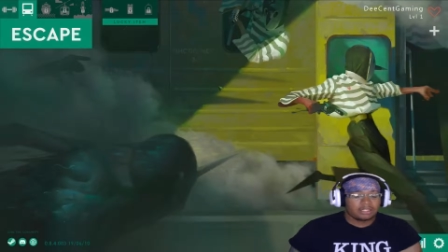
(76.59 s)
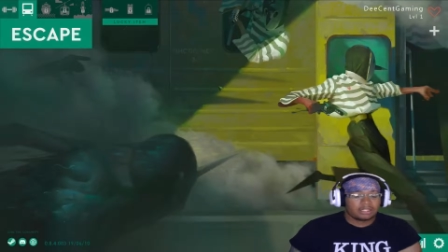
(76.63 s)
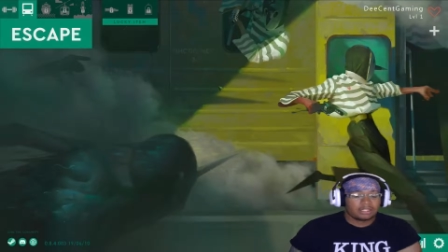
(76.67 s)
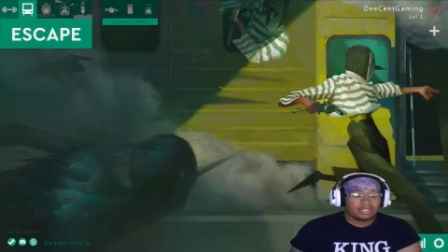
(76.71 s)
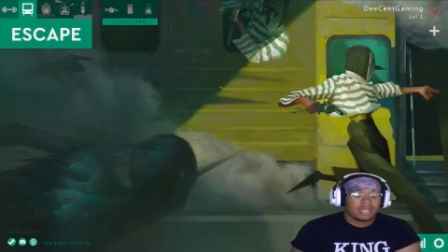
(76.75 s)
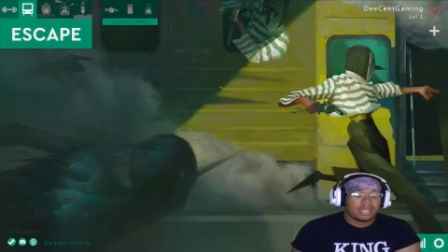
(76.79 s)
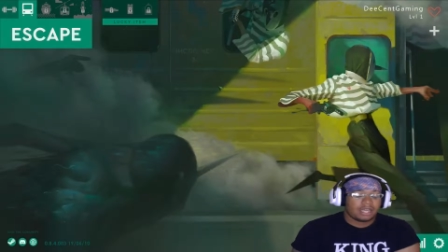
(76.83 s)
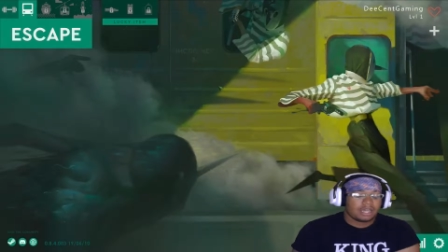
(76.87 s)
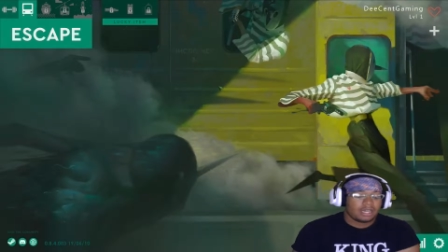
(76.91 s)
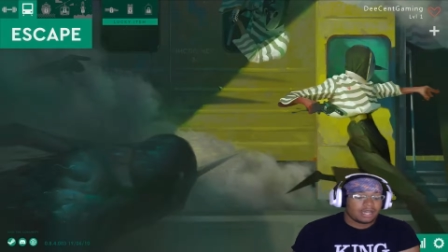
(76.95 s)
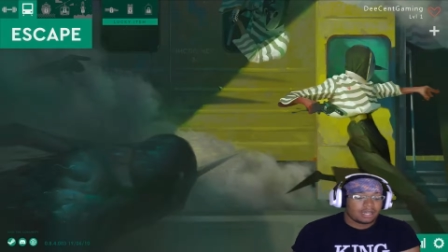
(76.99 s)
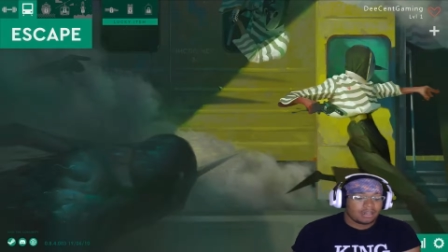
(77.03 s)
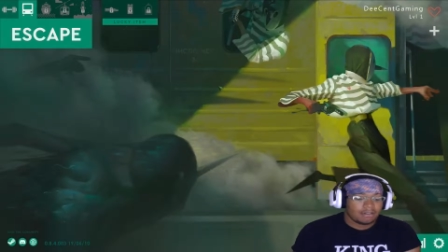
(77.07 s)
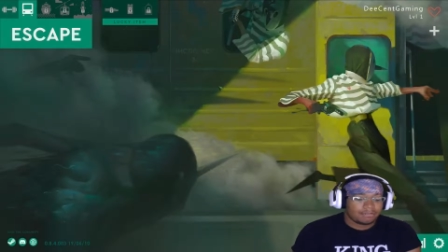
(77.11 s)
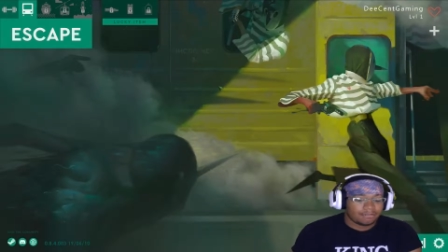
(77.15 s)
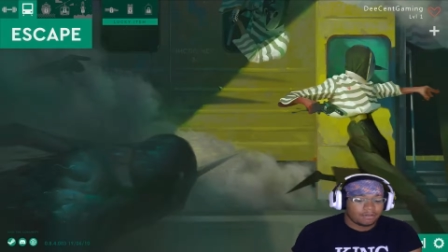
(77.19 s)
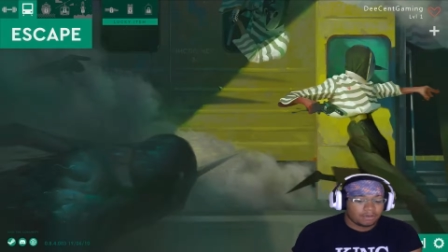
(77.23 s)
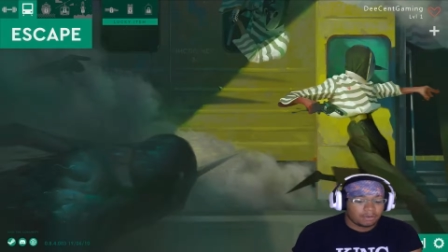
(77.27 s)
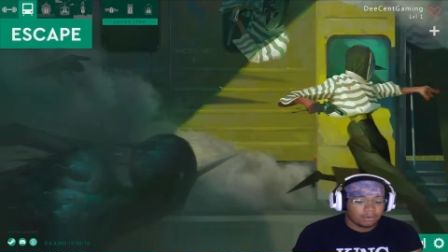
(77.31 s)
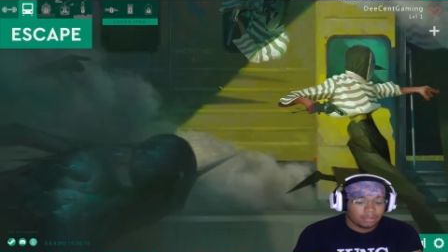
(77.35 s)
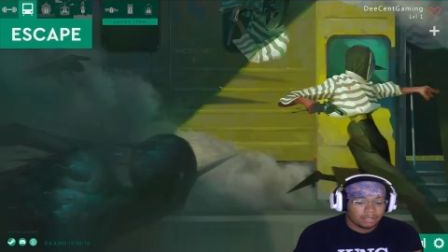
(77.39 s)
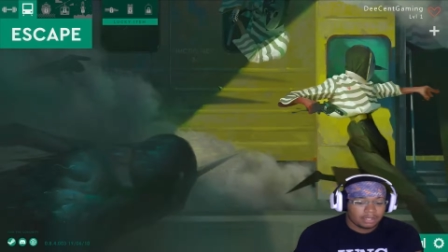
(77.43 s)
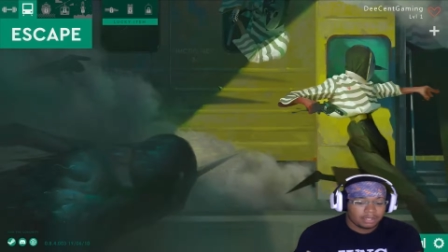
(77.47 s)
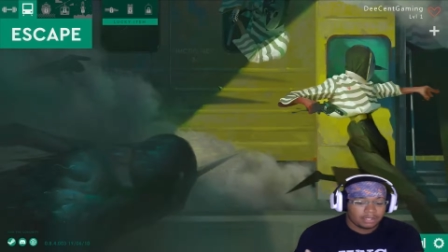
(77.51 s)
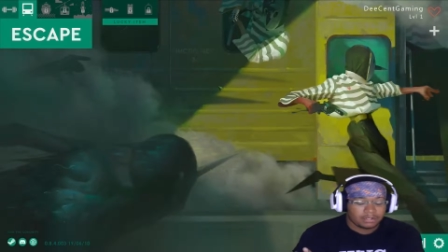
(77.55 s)
She had a lot of
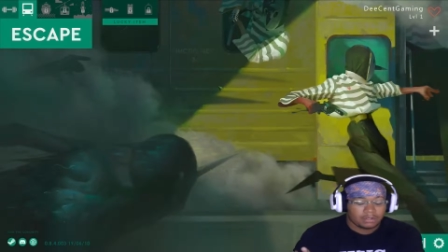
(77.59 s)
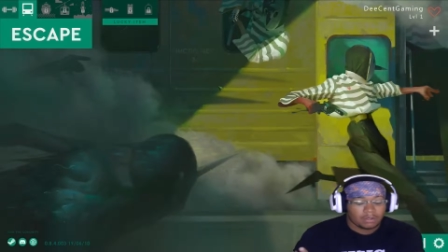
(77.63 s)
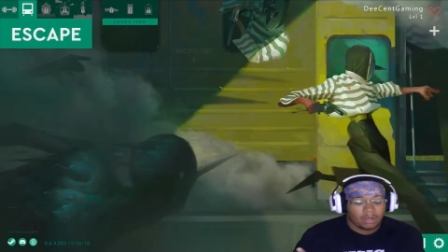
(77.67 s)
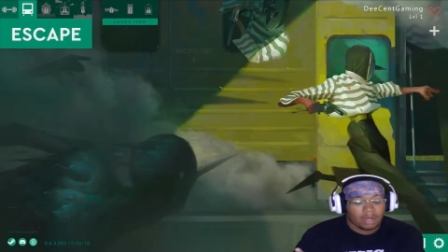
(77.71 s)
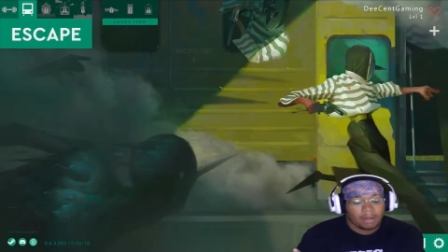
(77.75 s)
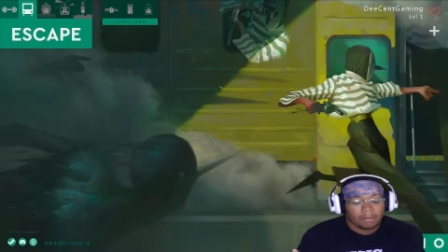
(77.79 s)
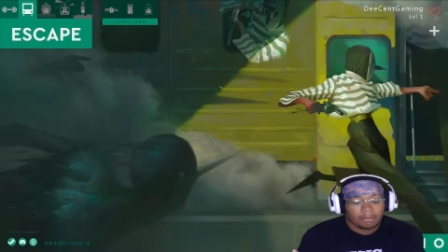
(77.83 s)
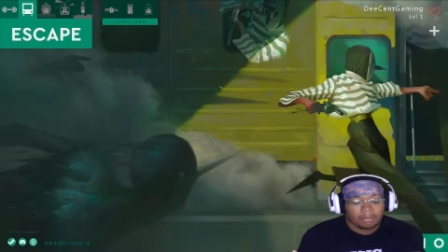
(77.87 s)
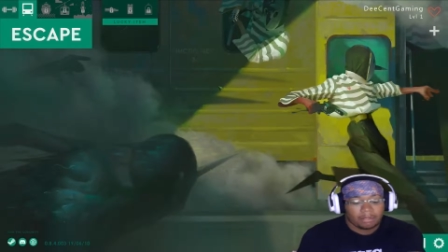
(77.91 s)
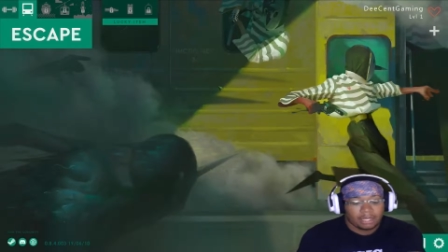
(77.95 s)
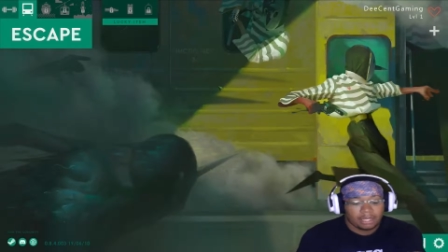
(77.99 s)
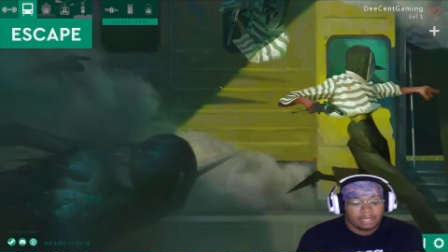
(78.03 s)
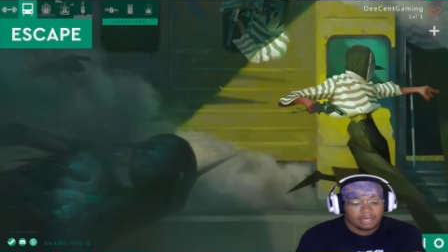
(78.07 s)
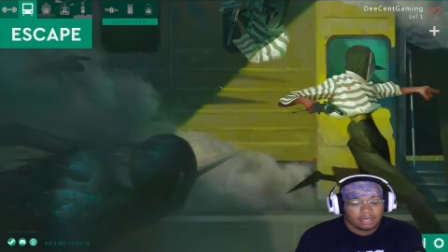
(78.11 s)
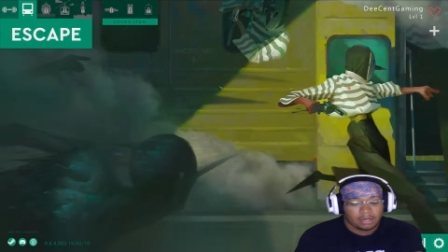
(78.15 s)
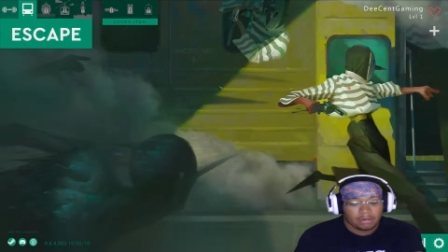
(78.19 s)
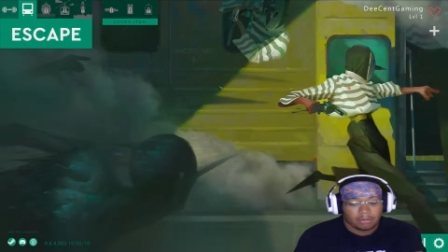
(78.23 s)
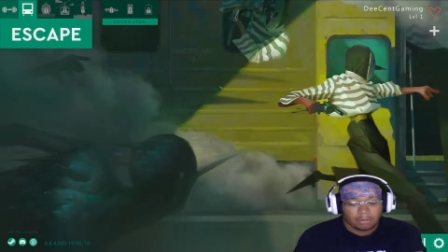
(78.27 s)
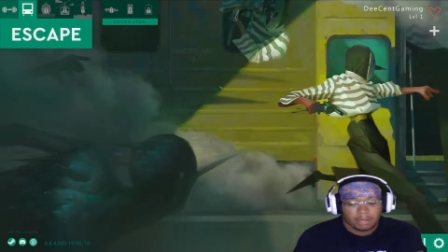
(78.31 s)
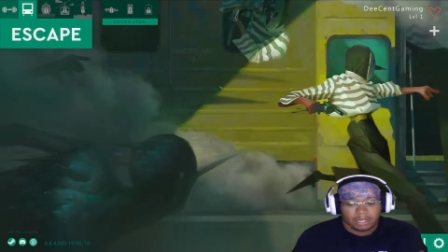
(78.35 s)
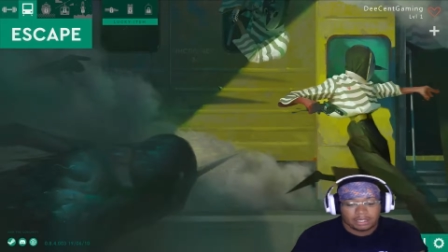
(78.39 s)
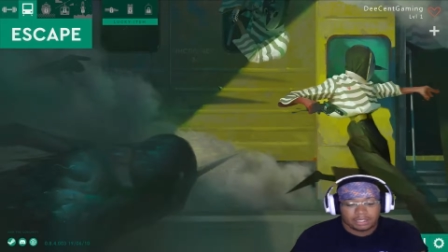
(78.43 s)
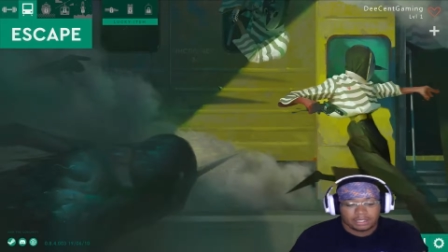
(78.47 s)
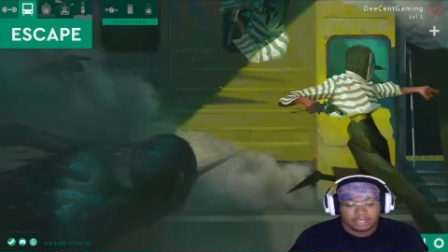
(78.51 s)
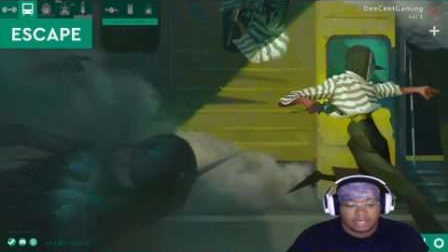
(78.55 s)
fun with it, so I'm playing it on
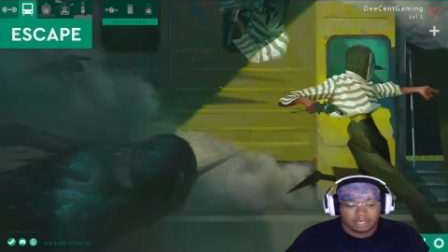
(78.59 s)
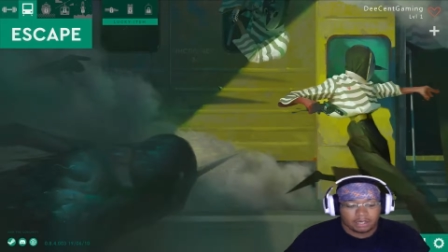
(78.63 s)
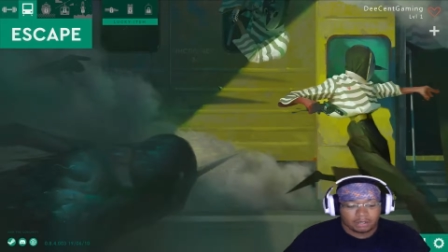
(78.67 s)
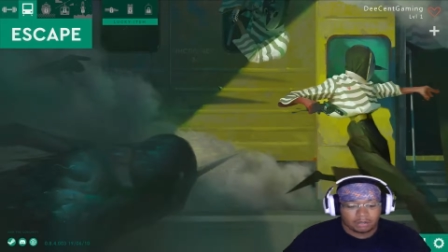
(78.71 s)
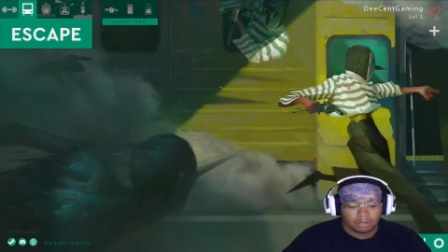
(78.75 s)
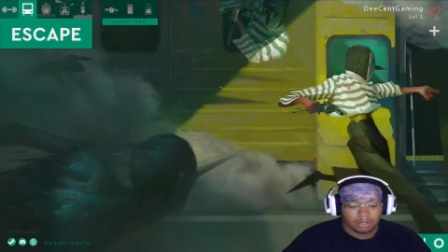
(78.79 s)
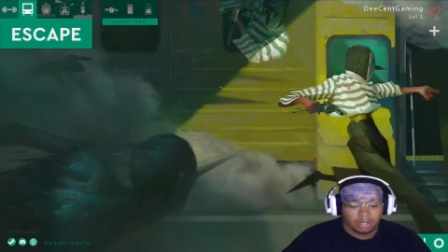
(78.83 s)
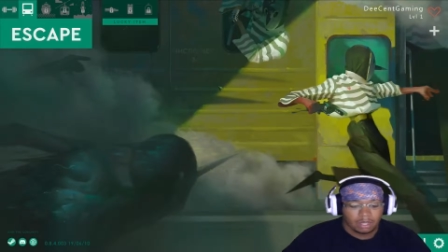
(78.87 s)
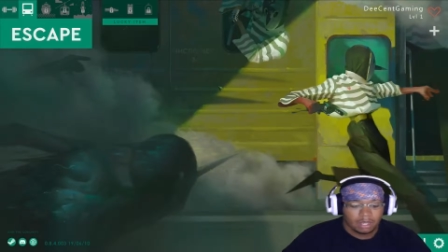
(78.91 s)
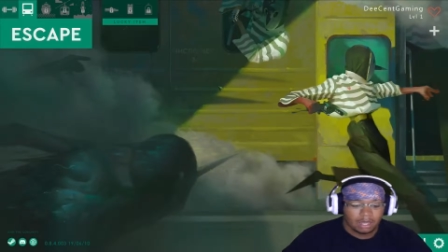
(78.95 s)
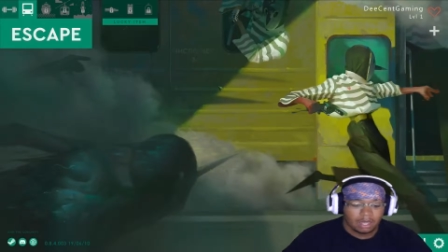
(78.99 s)
my channel.